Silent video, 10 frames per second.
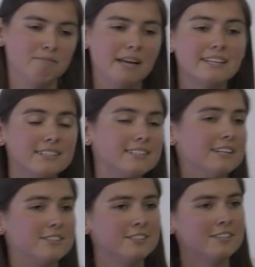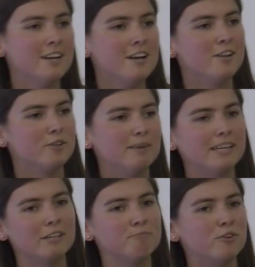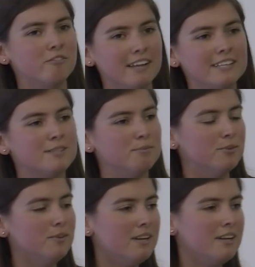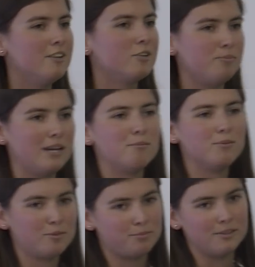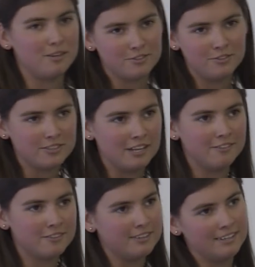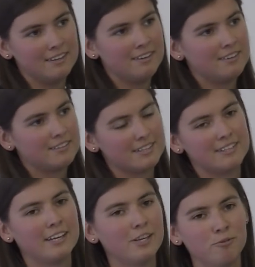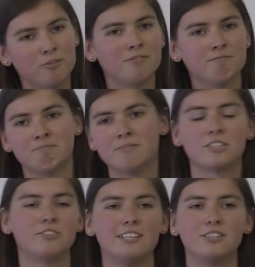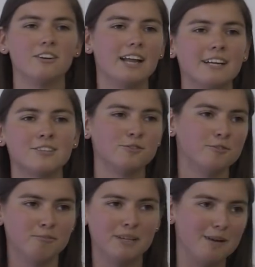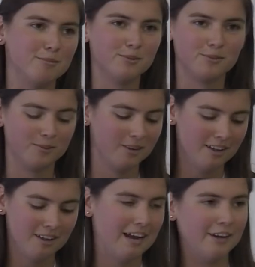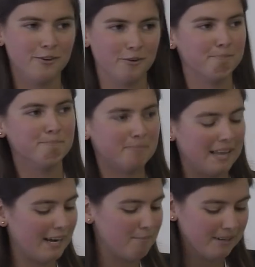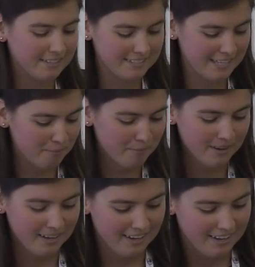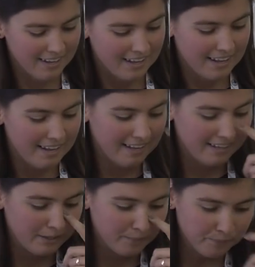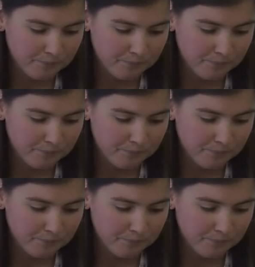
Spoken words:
exercises to make it more flexible to be able to pronounce new sounds, right? Just like you would stretch your legs to be able to, I don't know, take a bigger step. And